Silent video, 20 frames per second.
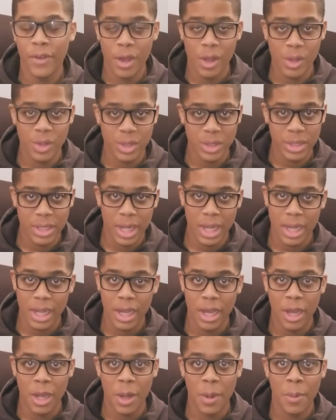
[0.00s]

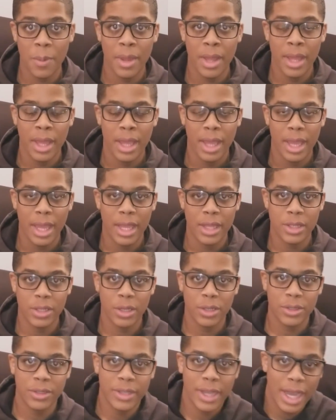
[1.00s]
FunHustle.com, and
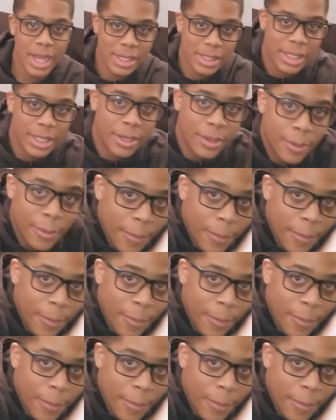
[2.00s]
talk to you guys later.